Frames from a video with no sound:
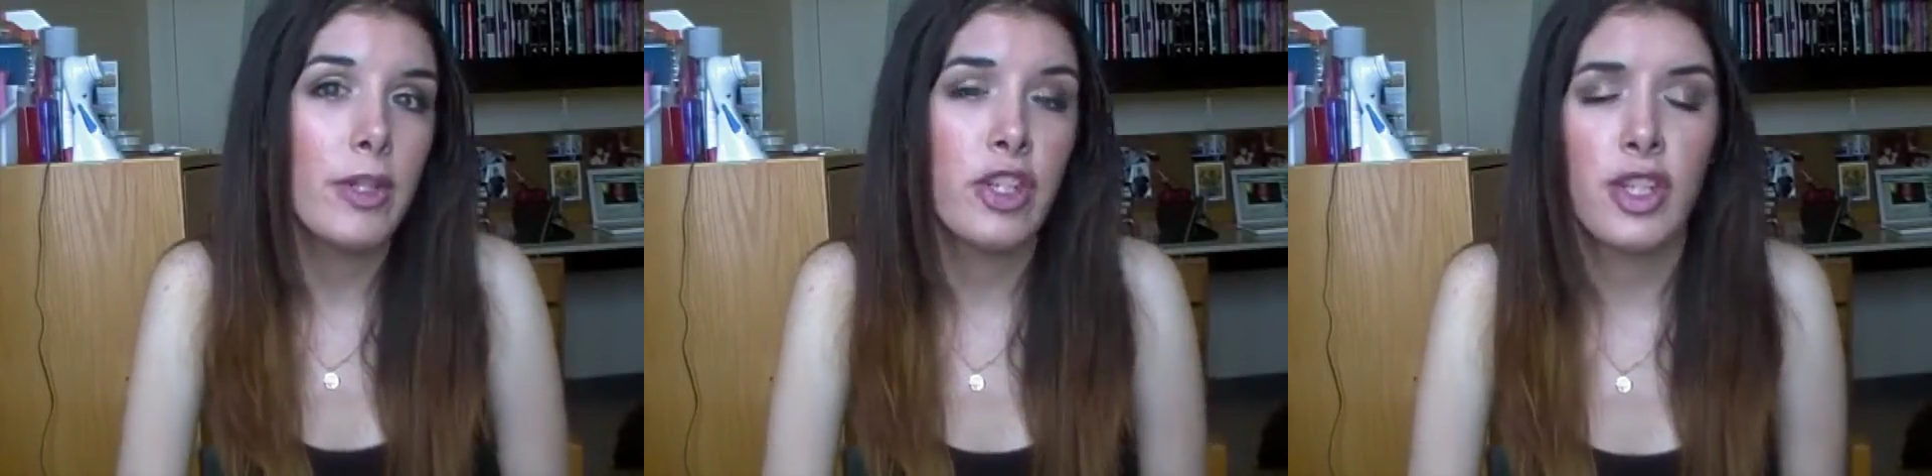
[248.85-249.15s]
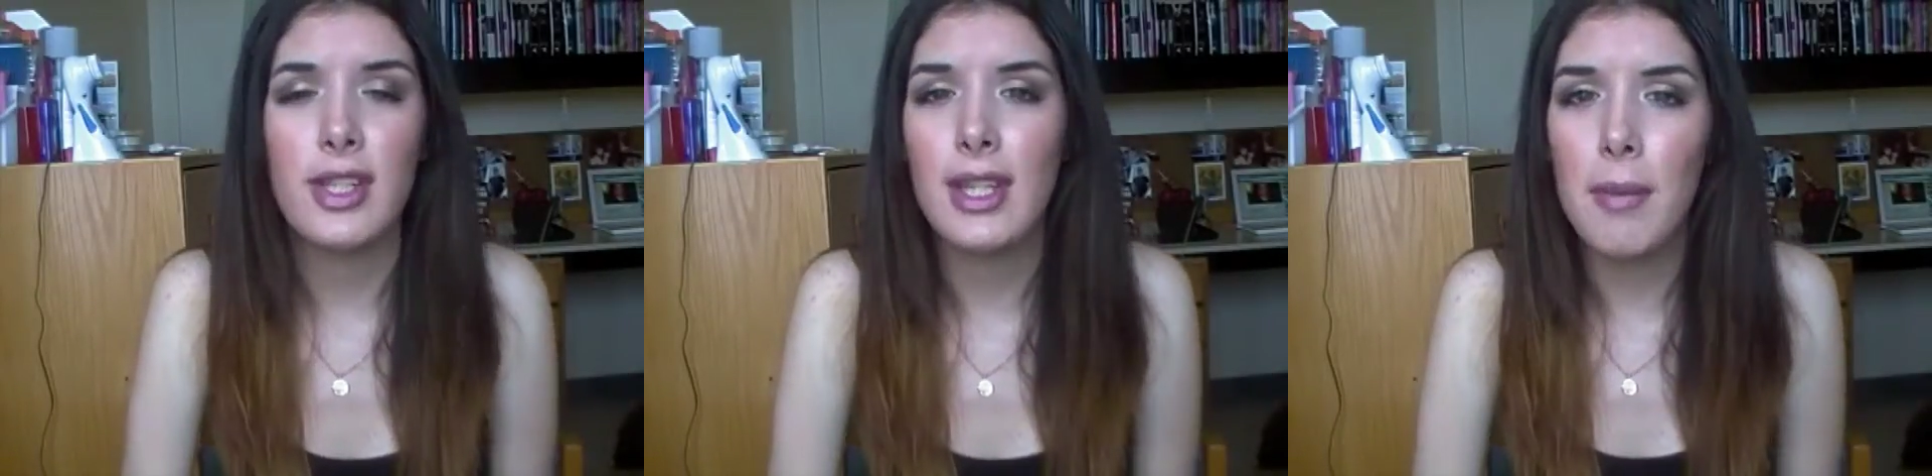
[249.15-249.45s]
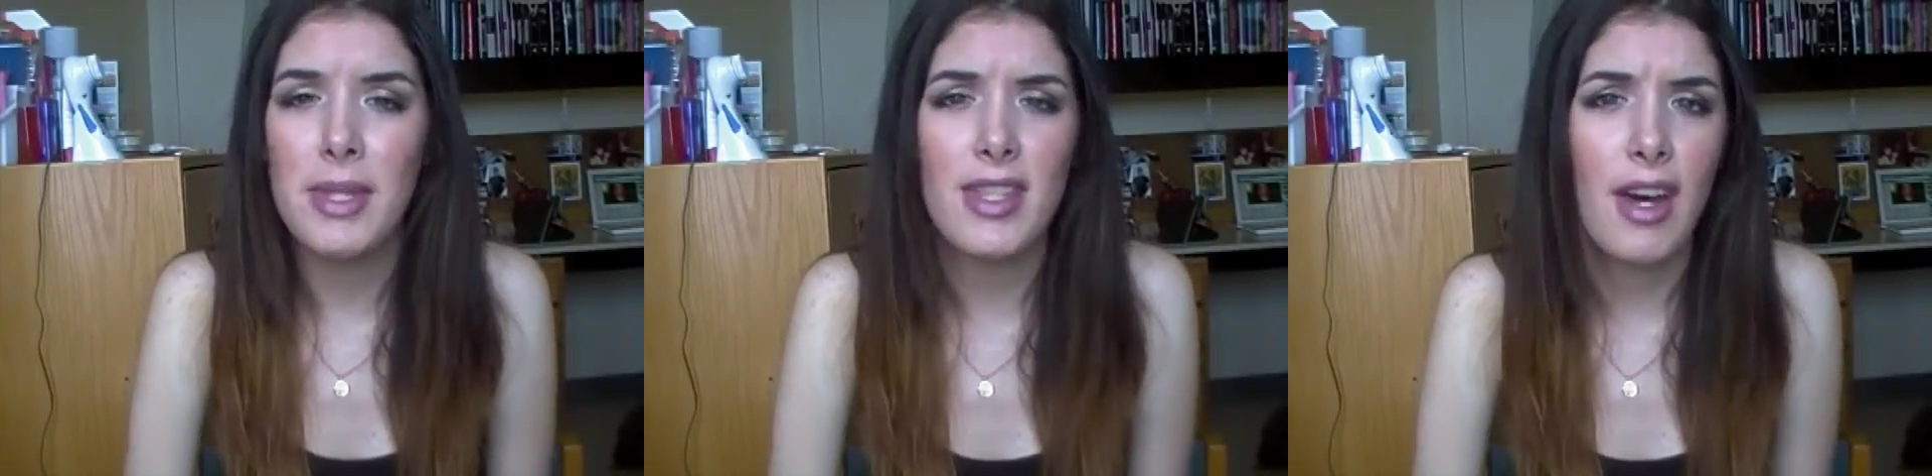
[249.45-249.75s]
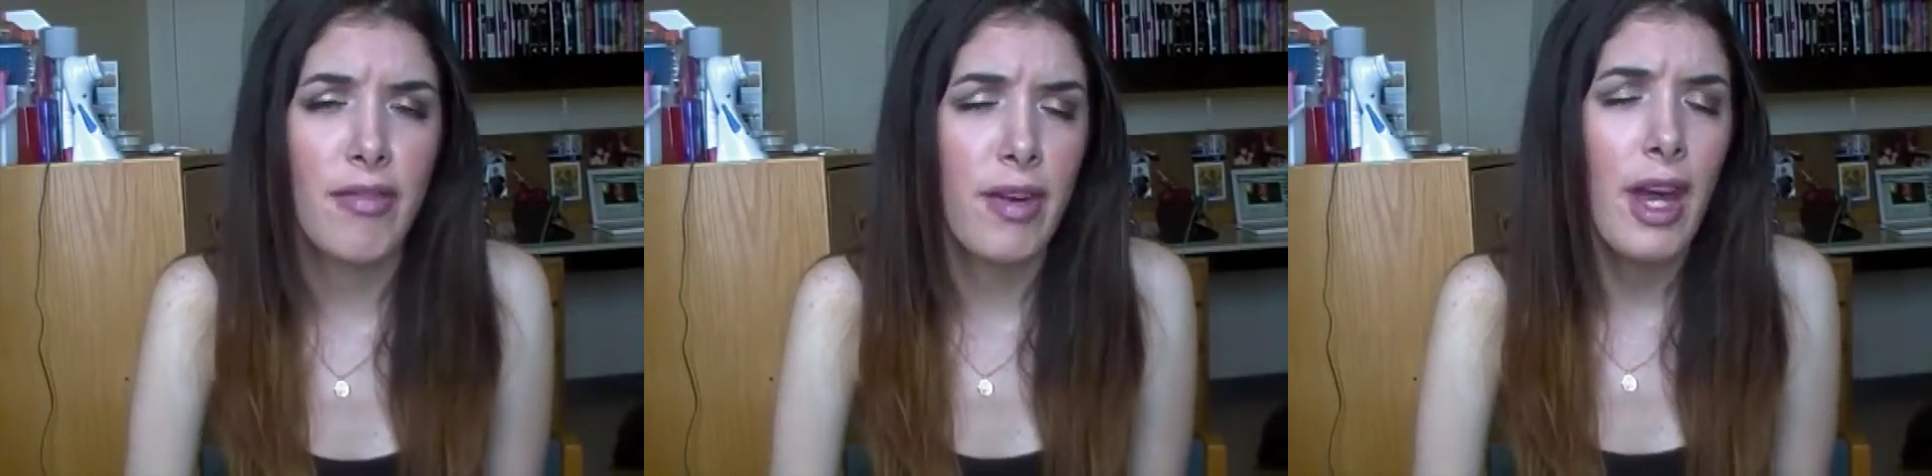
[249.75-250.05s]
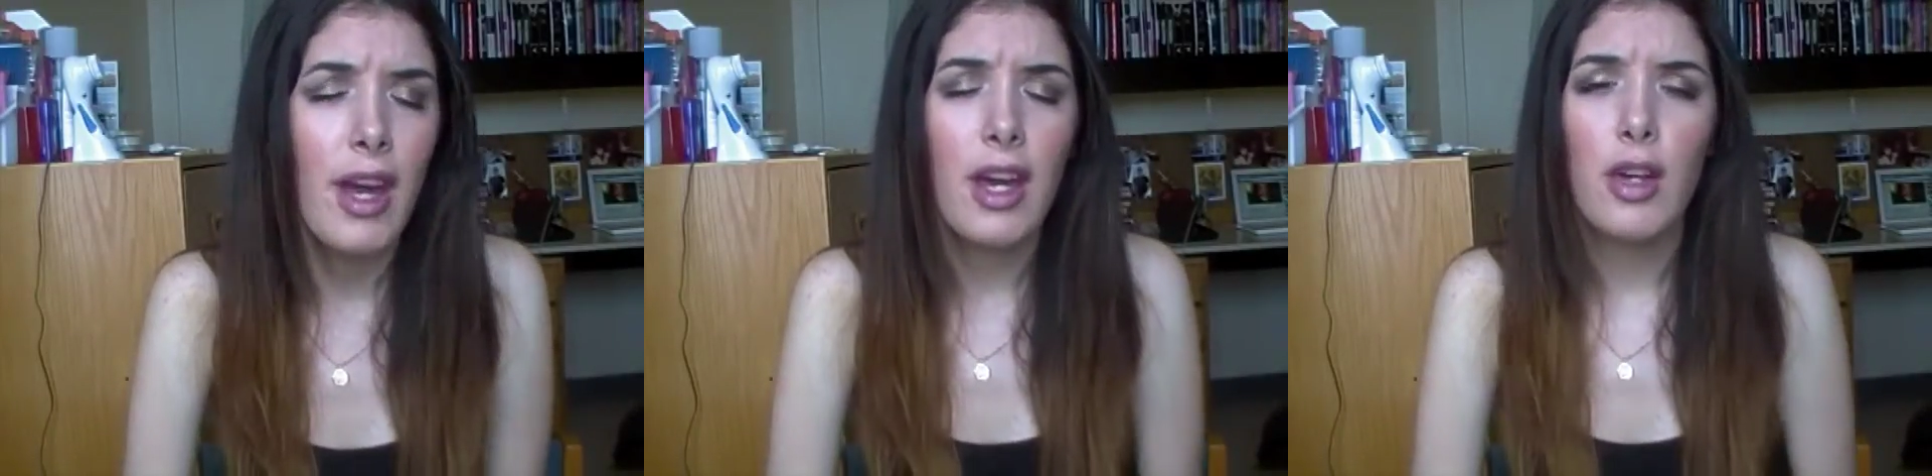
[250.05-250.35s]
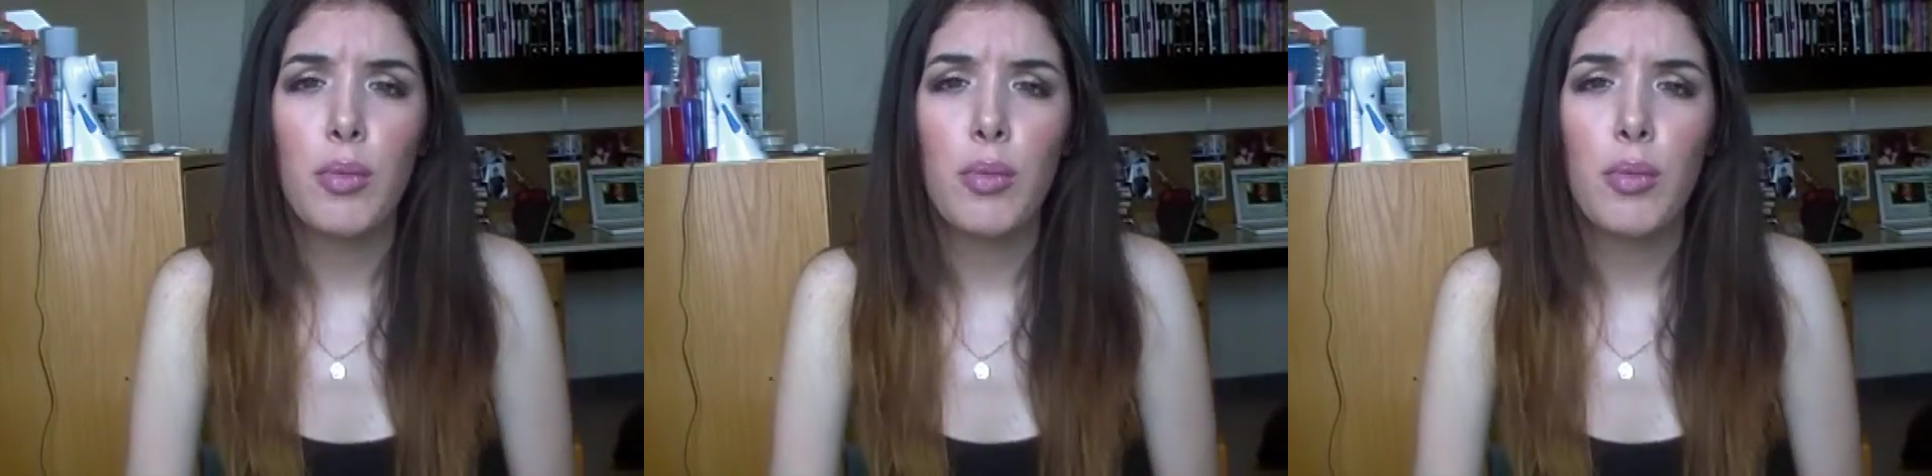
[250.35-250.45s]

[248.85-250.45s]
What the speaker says: It's just an MSF.